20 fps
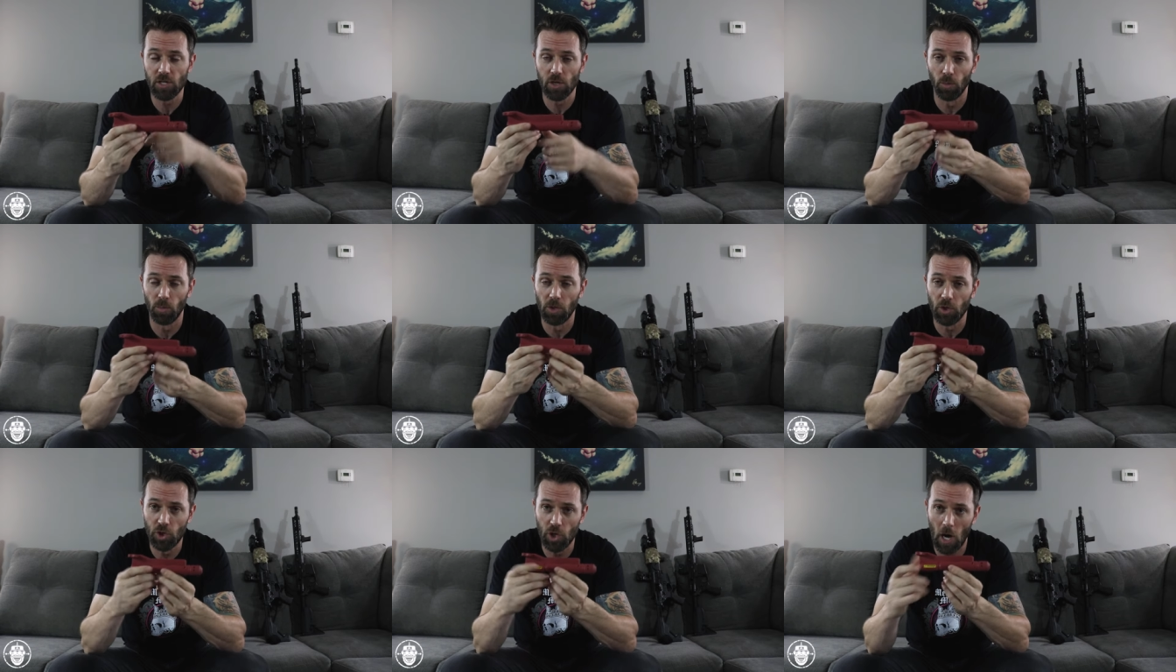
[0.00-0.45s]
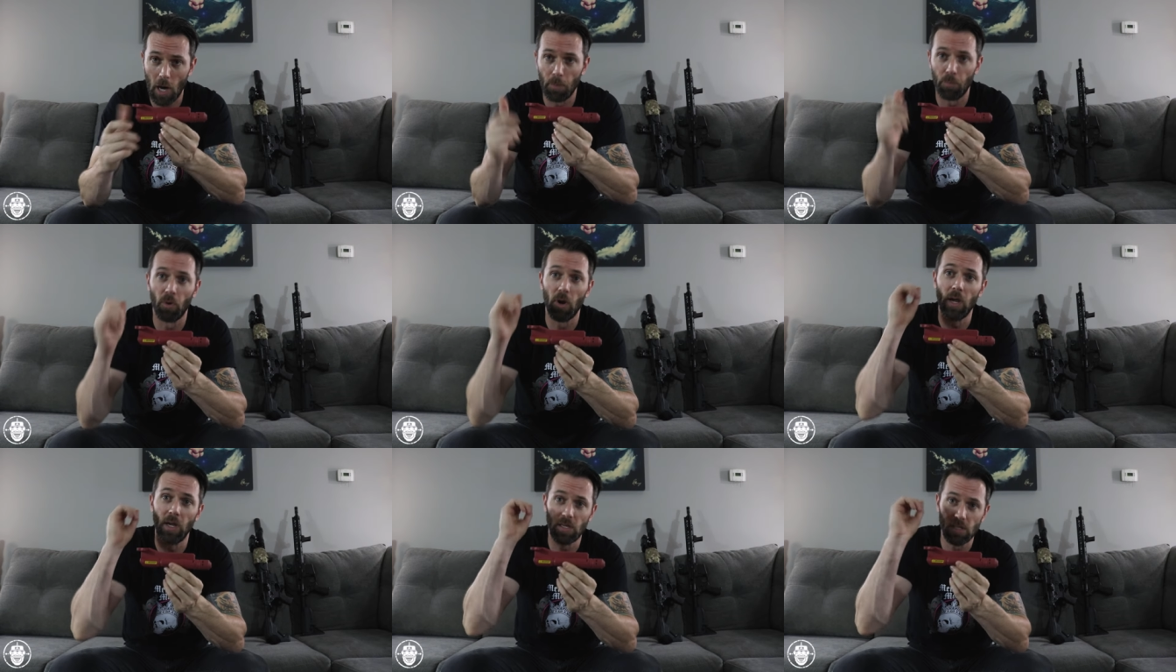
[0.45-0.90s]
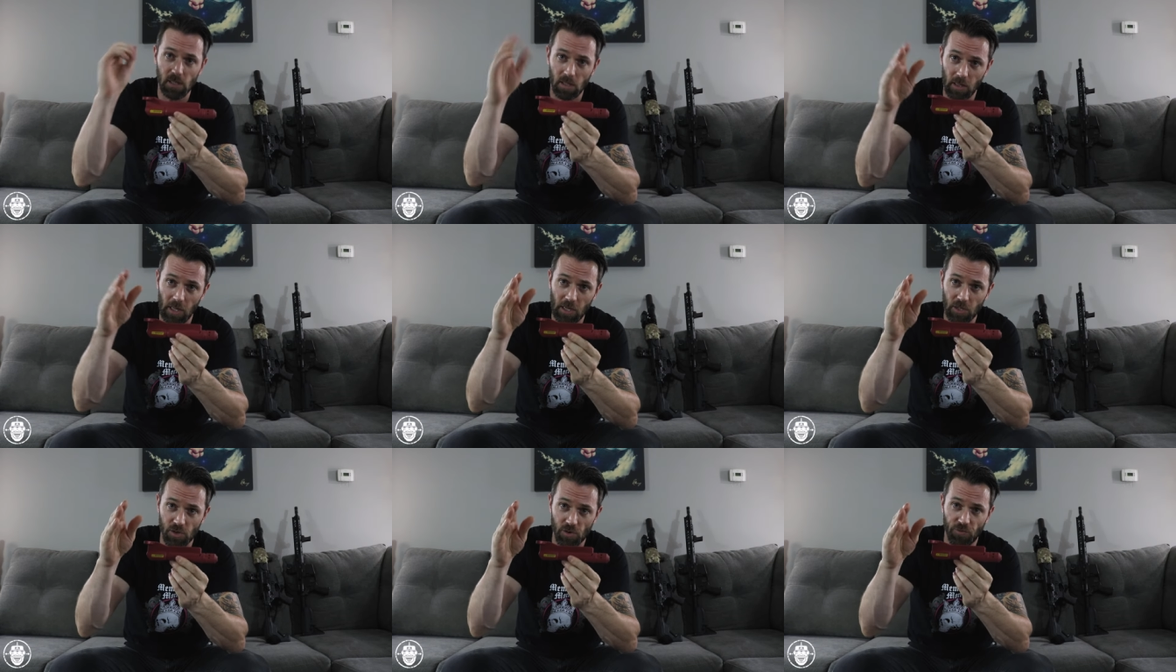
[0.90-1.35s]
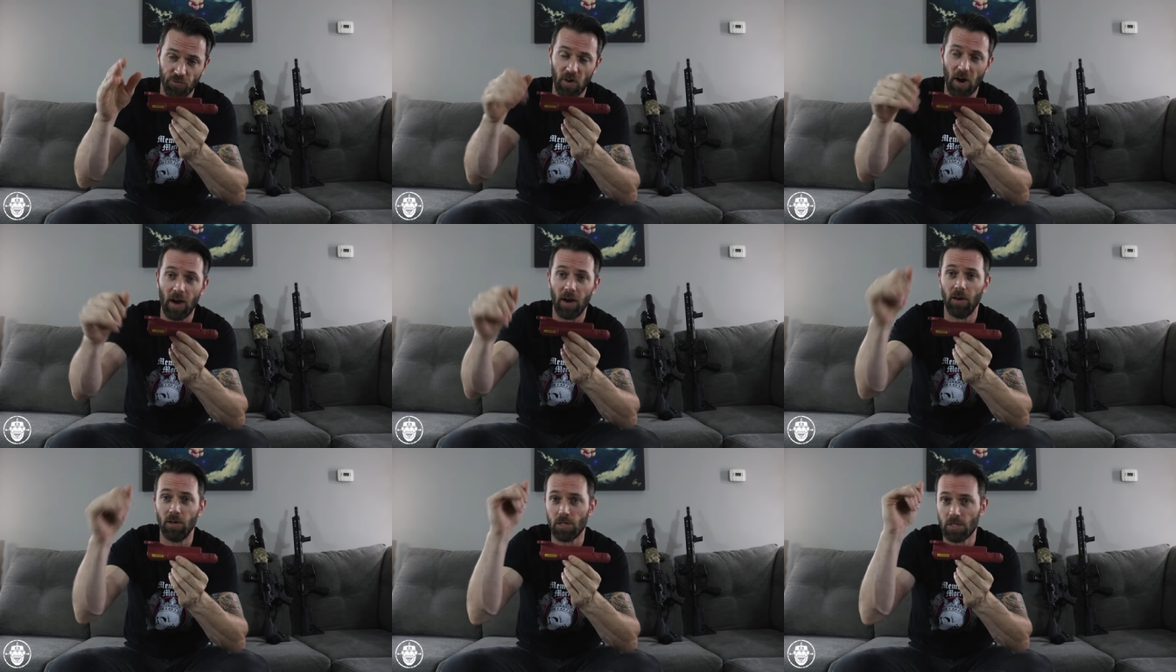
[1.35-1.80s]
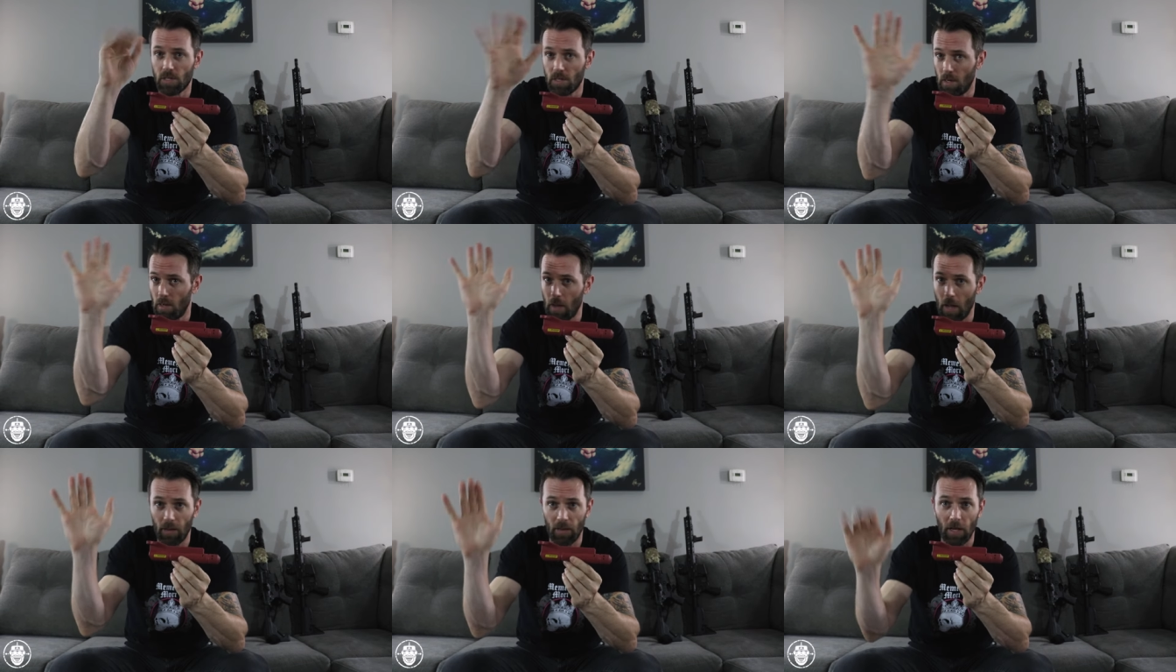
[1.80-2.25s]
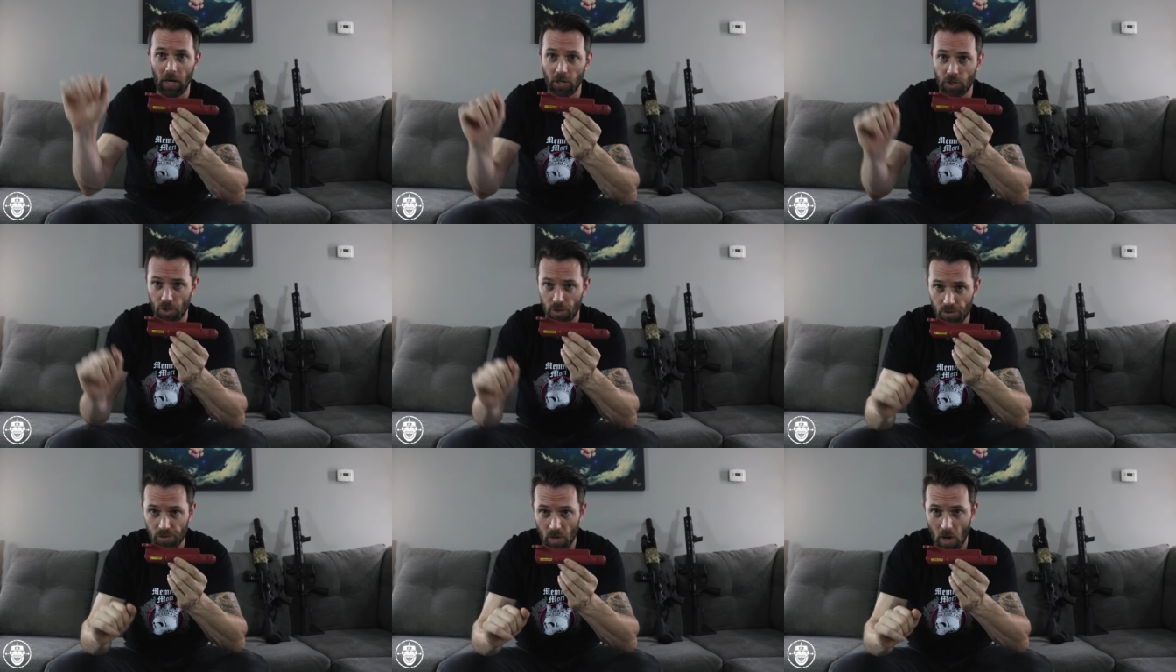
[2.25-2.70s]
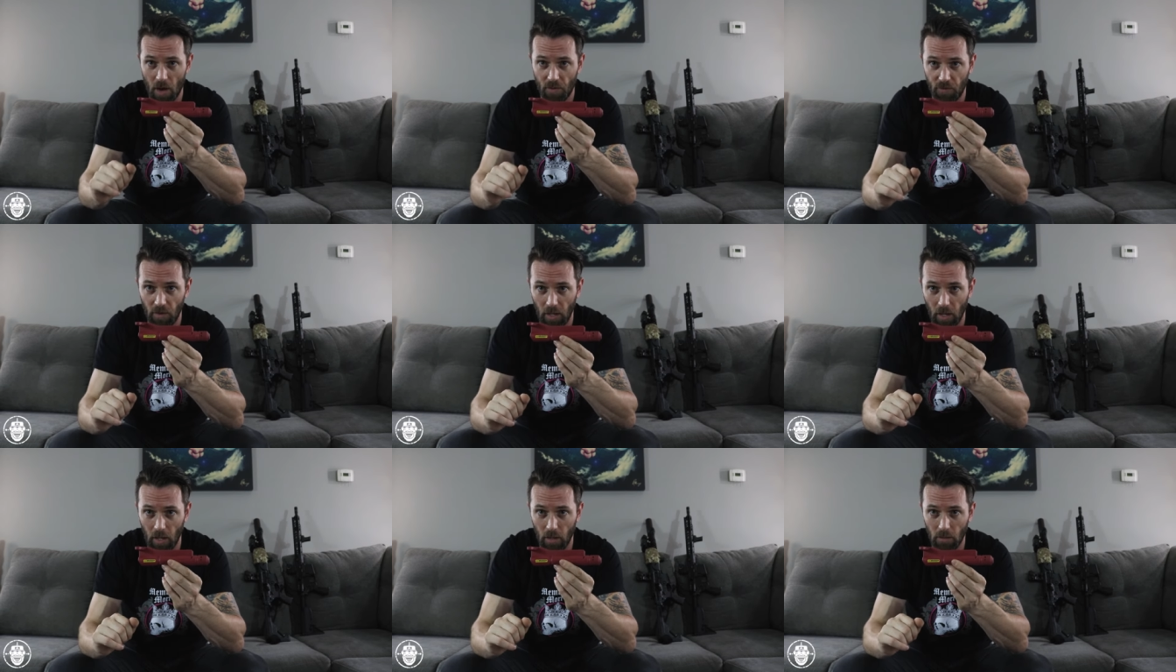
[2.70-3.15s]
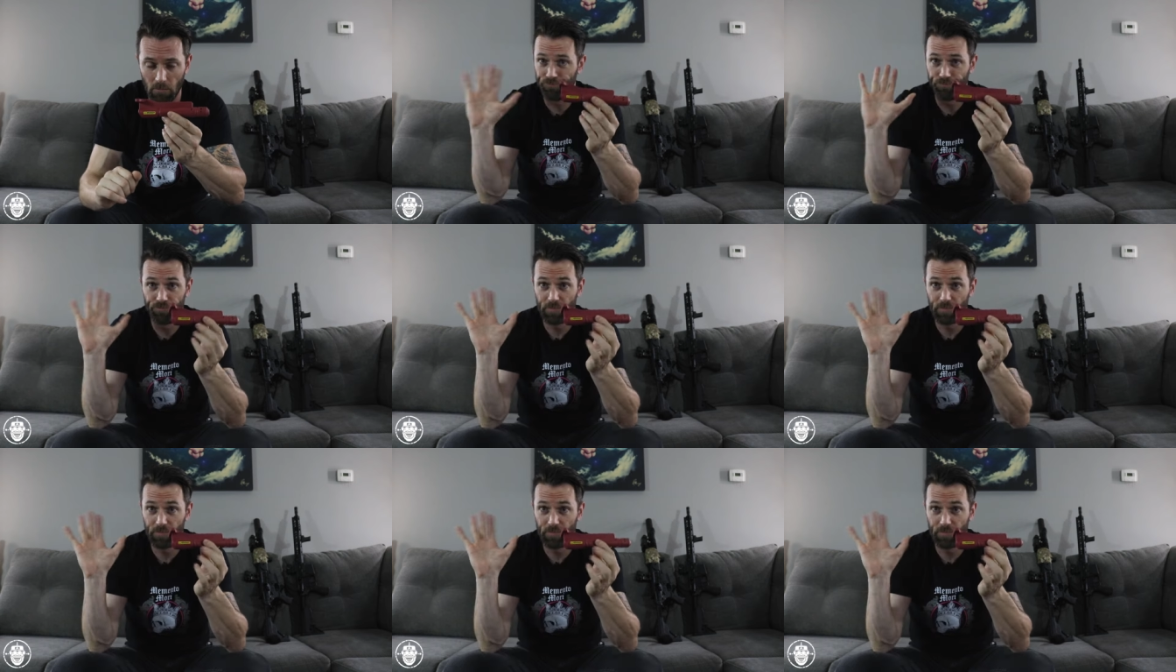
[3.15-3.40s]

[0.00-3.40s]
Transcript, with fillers: So when the shot breaks, laser fires, and then it turns off again.